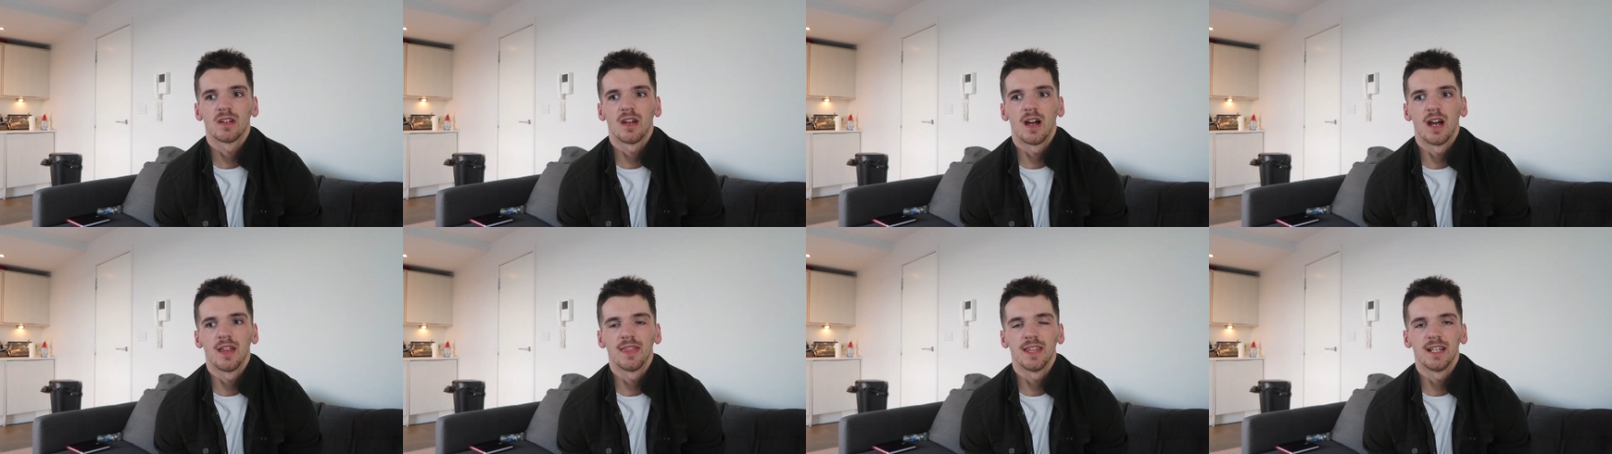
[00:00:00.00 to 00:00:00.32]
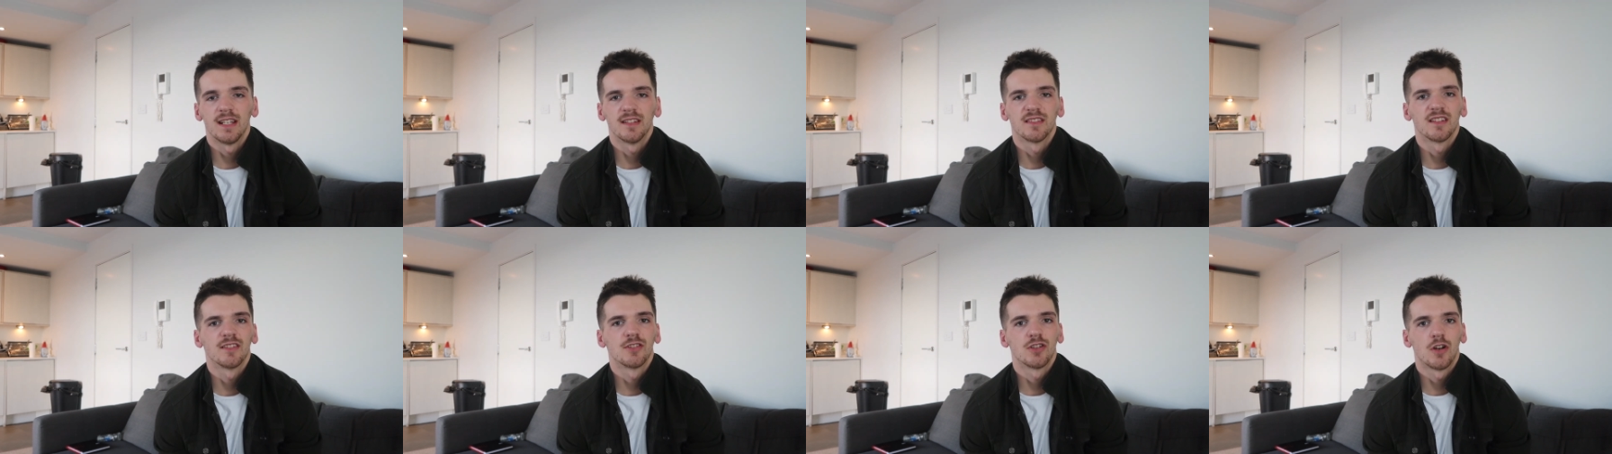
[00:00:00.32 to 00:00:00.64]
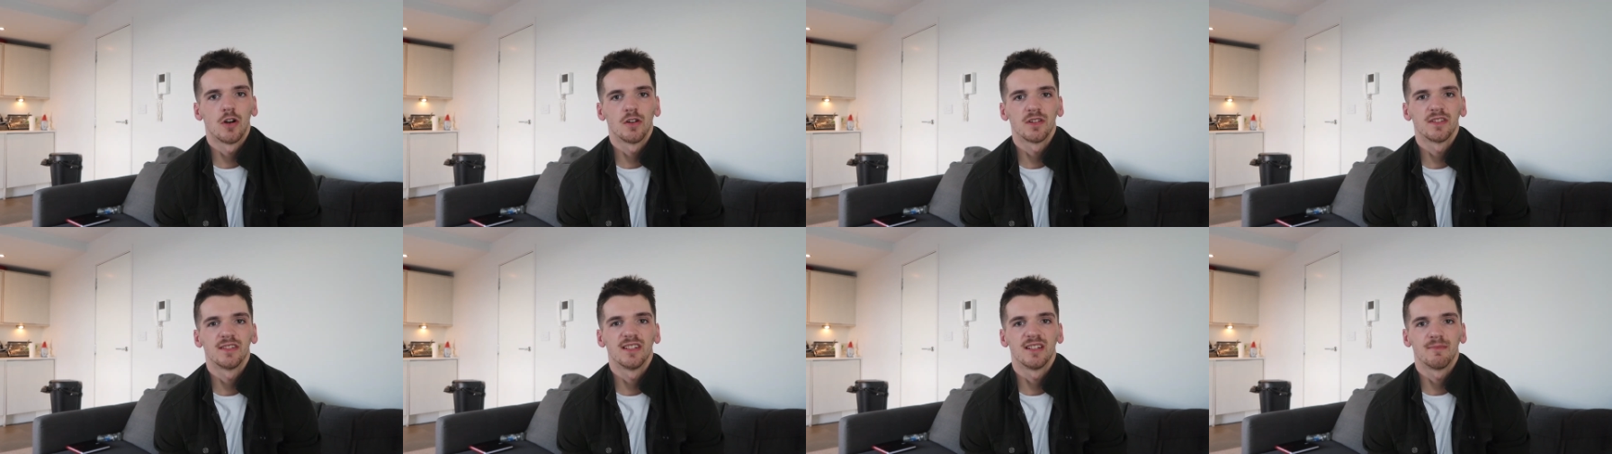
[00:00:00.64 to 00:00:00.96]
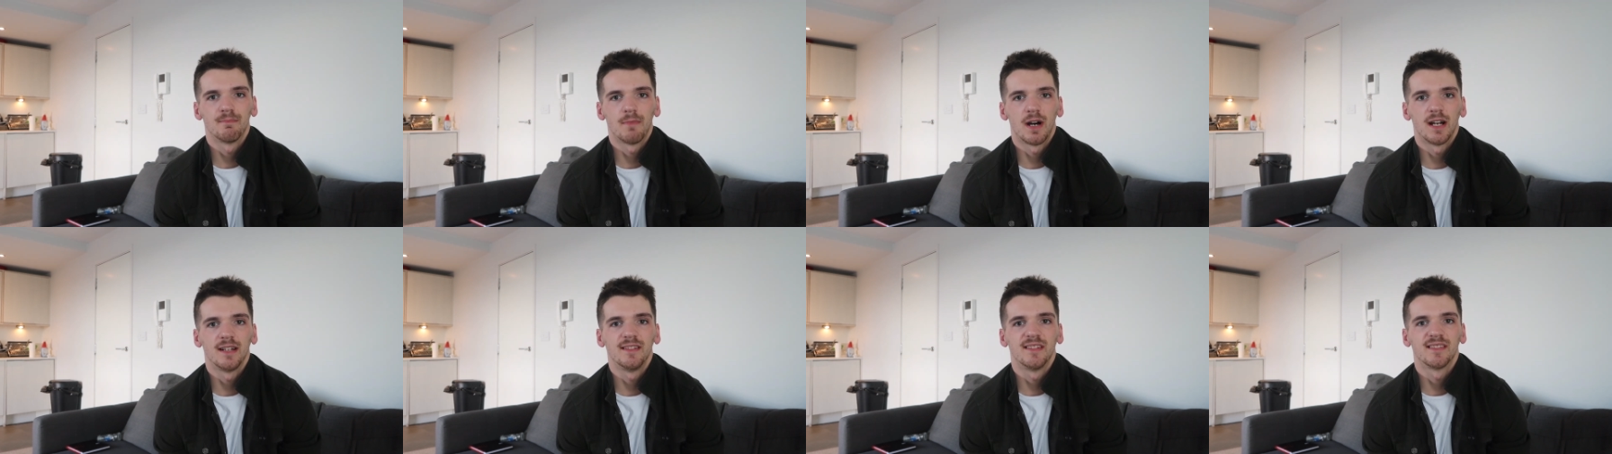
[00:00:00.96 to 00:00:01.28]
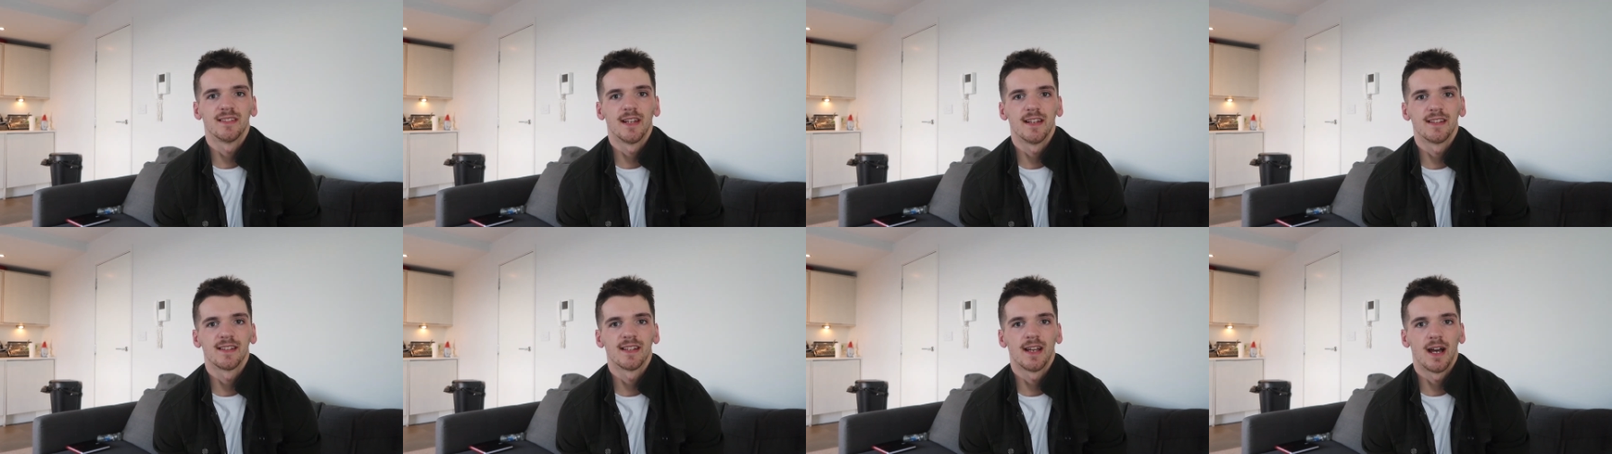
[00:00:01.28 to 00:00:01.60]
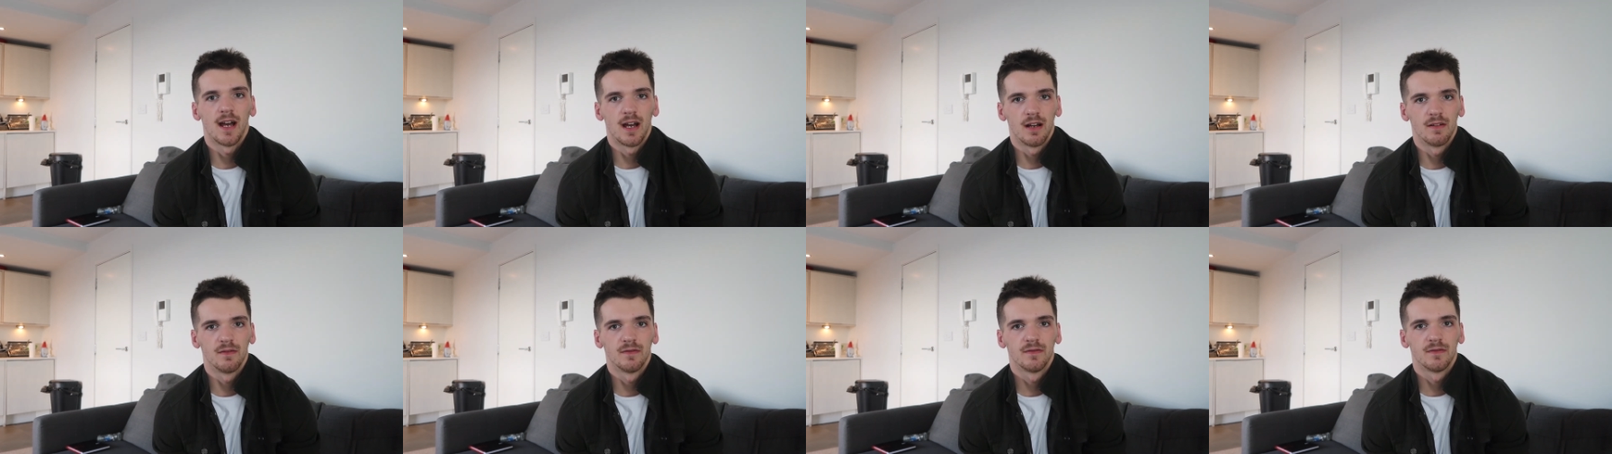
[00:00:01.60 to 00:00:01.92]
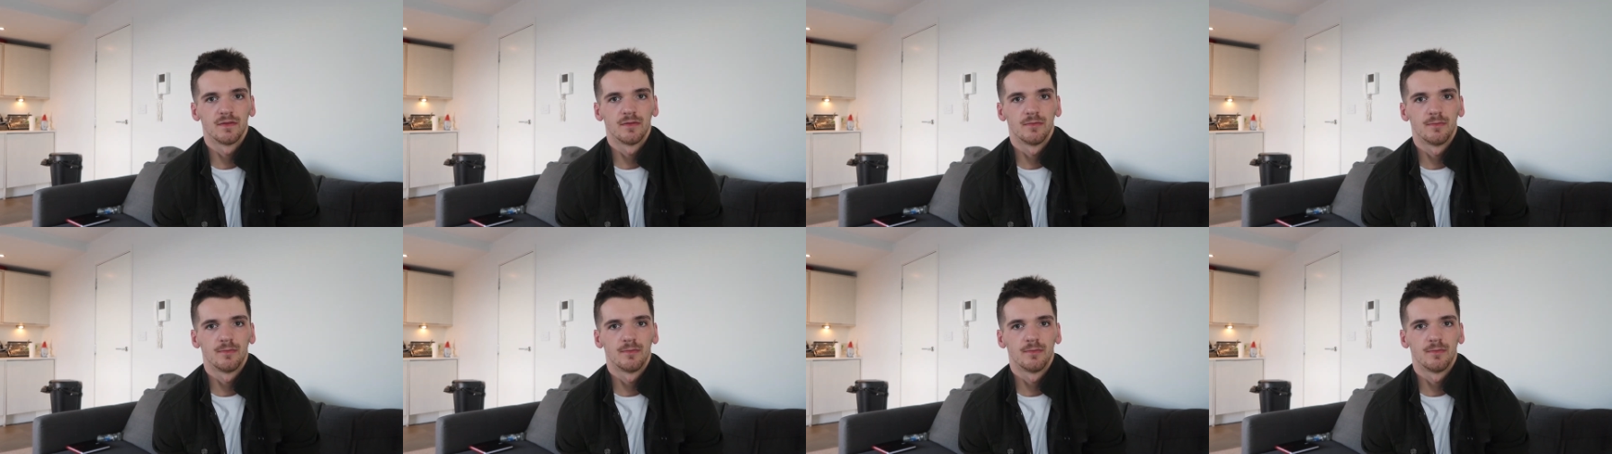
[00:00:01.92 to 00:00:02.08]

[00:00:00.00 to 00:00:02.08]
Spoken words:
I think it's a toxic mindset to have.